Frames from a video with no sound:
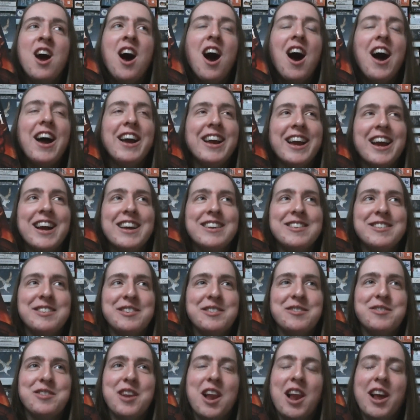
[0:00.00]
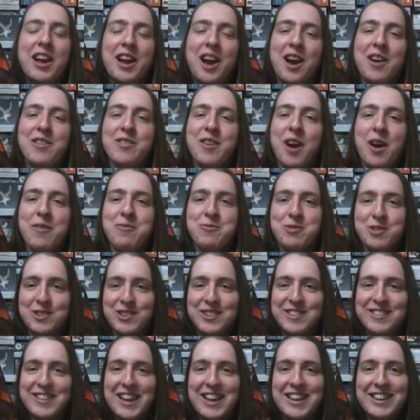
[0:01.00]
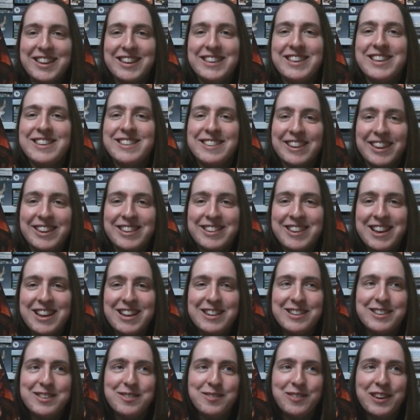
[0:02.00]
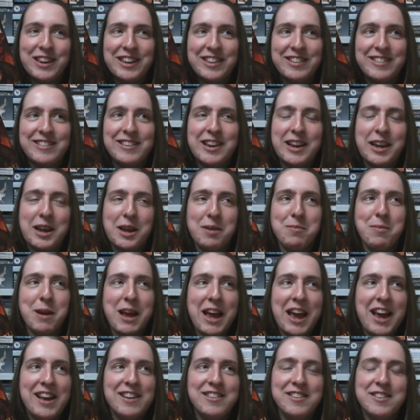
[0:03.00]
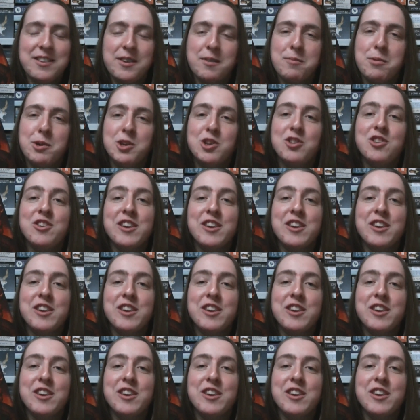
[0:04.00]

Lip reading: I can't even, I wouldn't say that the details really stick in my head too much.